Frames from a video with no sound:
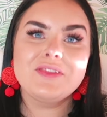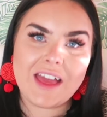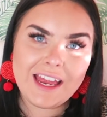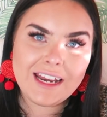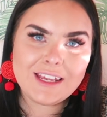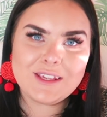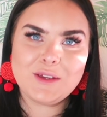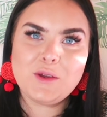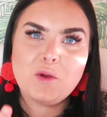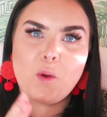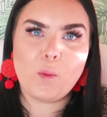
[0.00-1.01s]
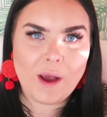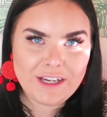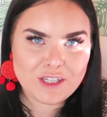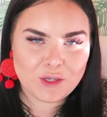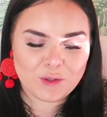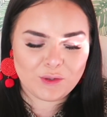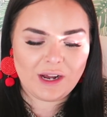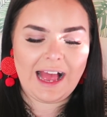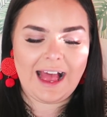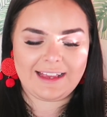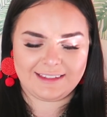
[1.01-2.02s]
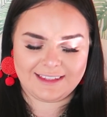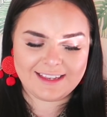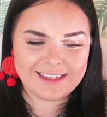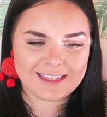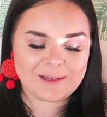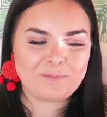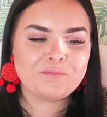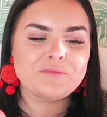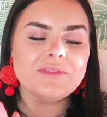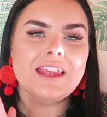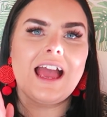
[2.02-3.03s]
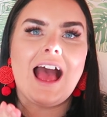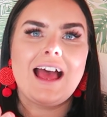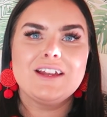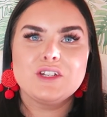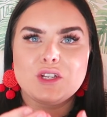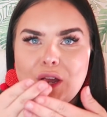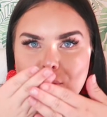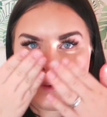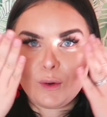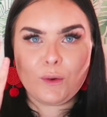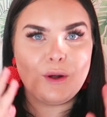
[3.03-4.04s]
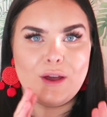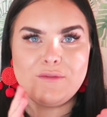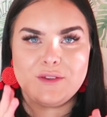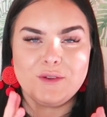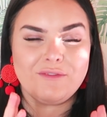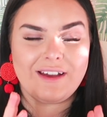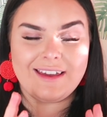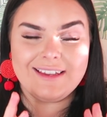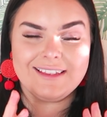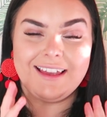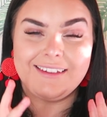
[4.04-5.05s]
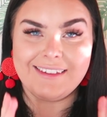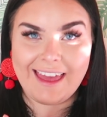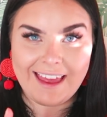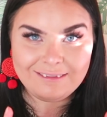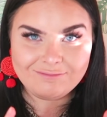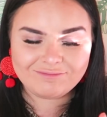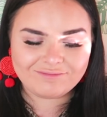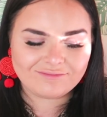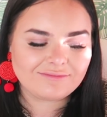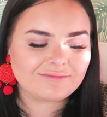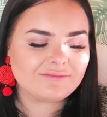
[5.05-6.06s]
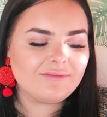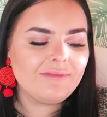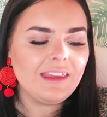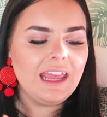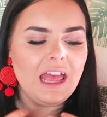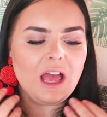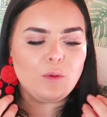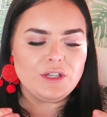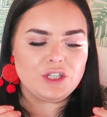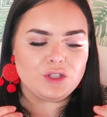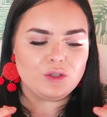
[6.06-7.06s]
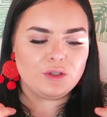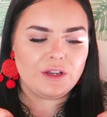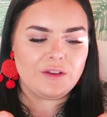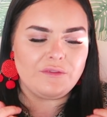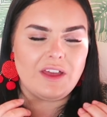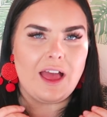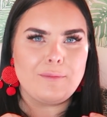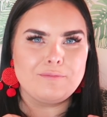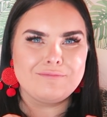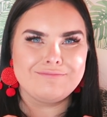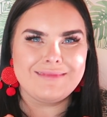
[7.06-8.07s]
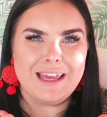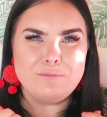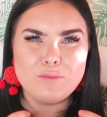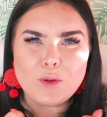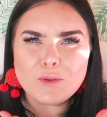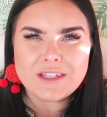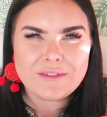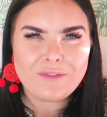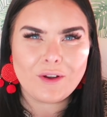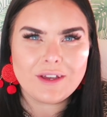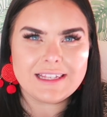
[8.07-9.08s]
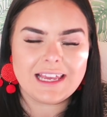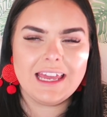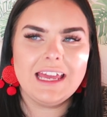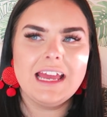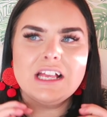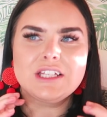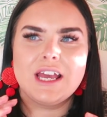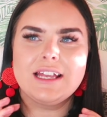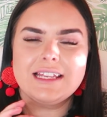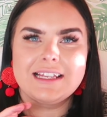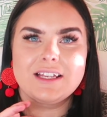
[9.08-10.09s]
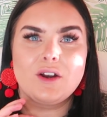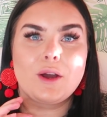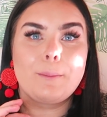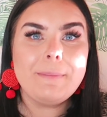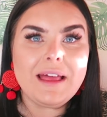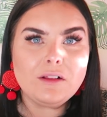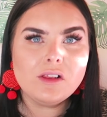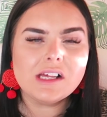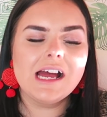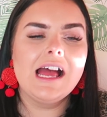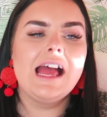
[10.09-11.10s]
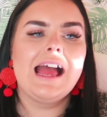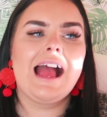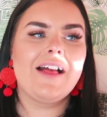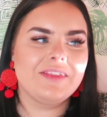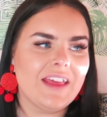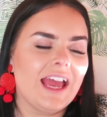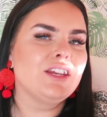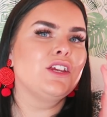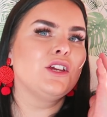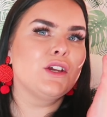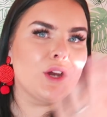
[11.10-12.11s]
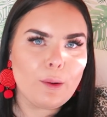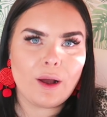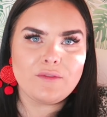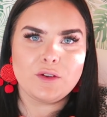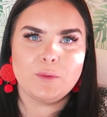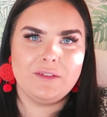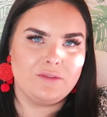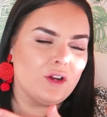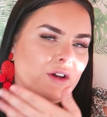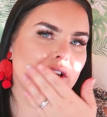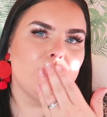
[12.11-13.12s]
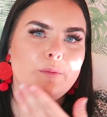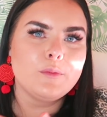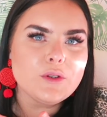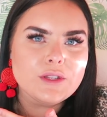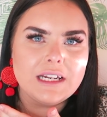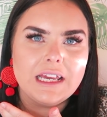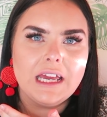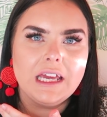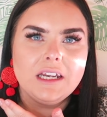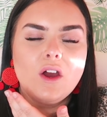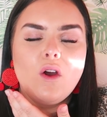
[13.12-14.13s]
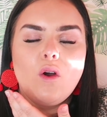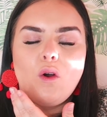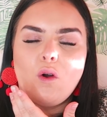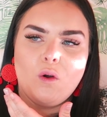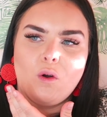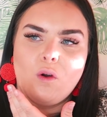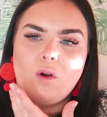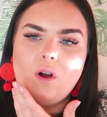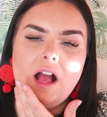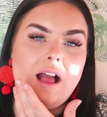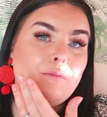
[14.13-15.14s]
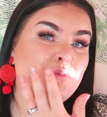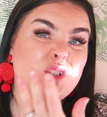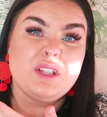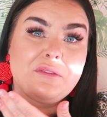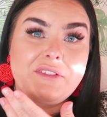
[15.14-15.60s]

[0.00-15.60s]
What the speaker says: then you wet your hands and go all over your face again, which sort of emulsifies it, turns it into like a milk, and then you go over with like a muslin or just a